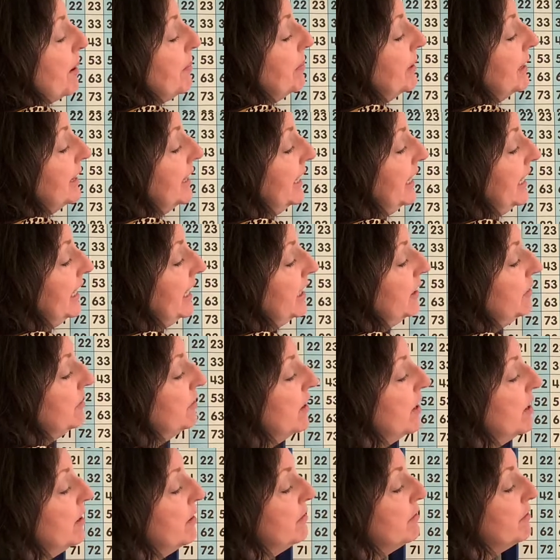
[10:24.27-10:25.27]
believe
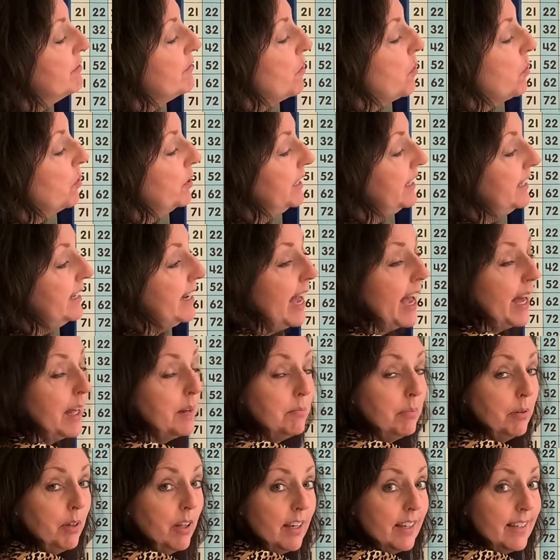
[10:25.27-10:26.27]
49
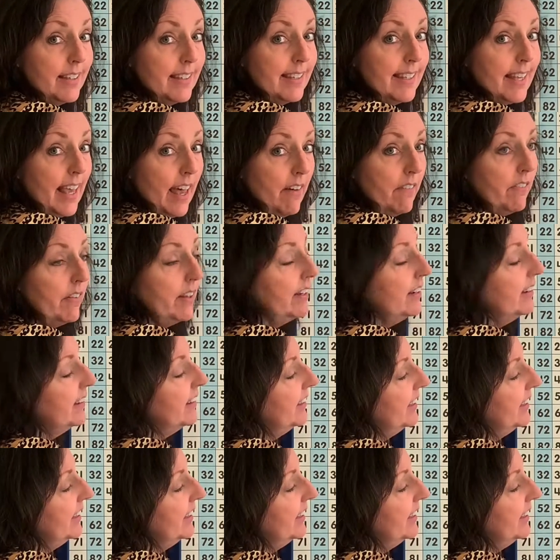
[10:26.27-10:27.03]
plus 7